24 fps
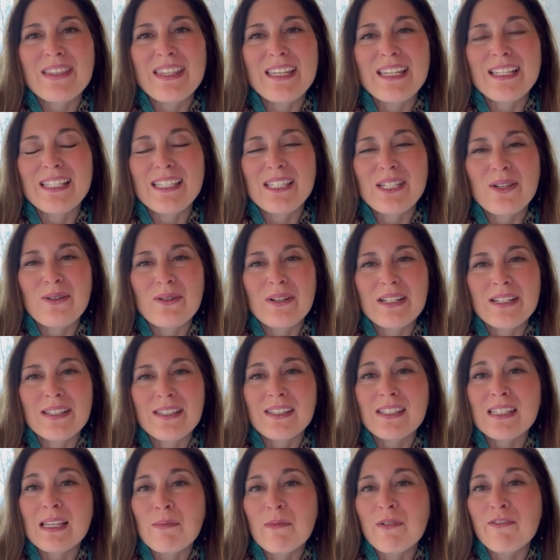these
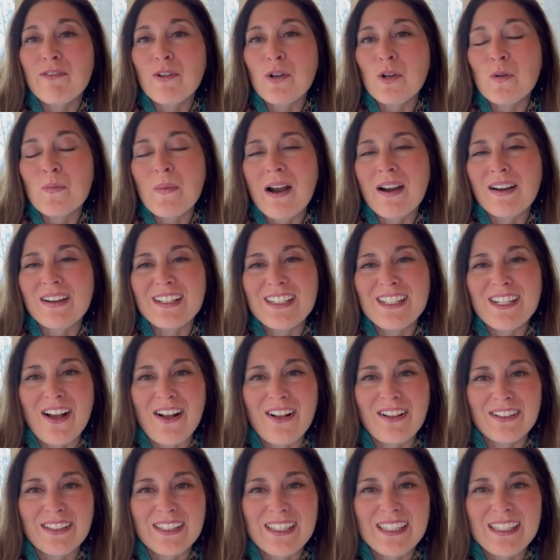students, some of whom are
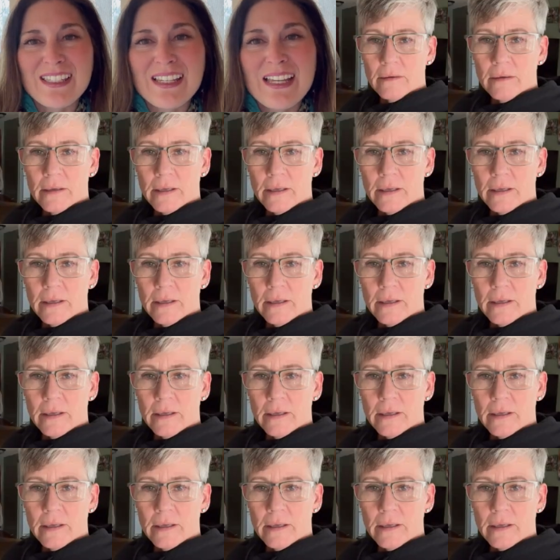adults.